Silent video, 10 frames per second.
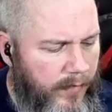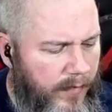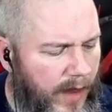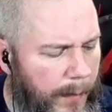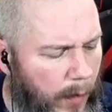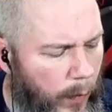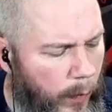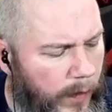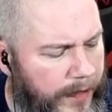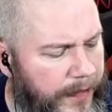But
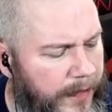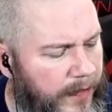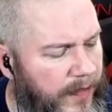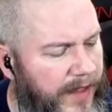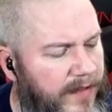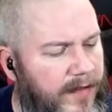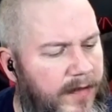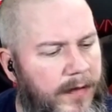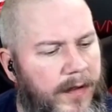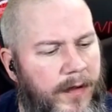with
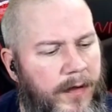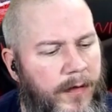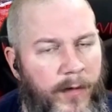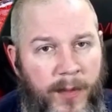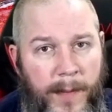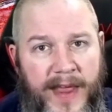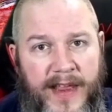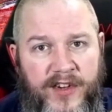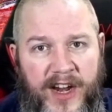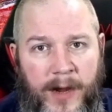the bacon
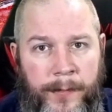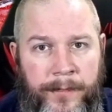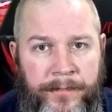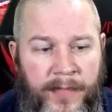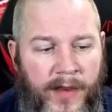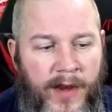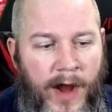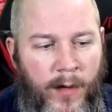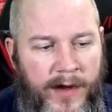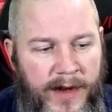jam, not
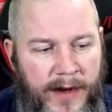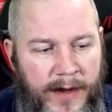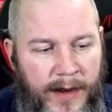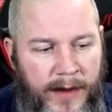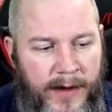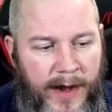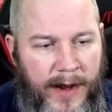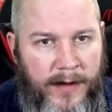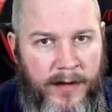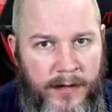only did I
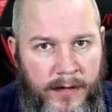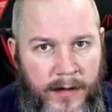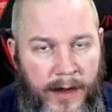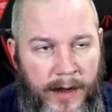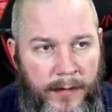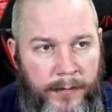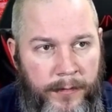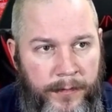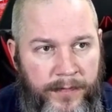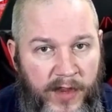
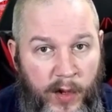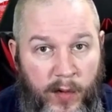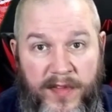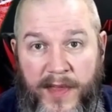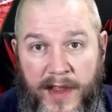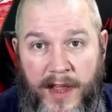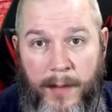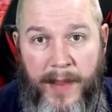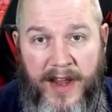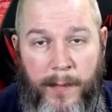use thin cut
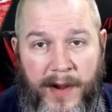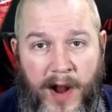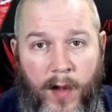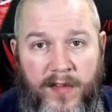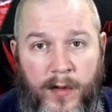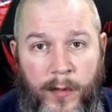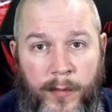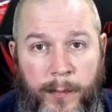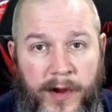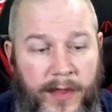bacon, but I also
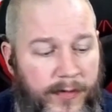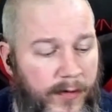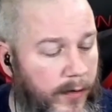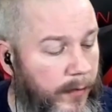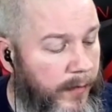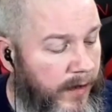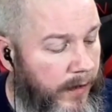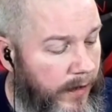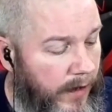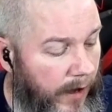put it through
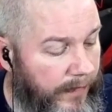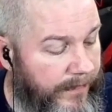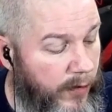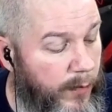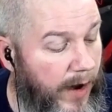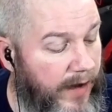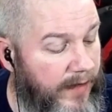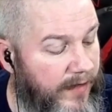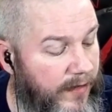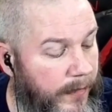a food
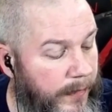processor,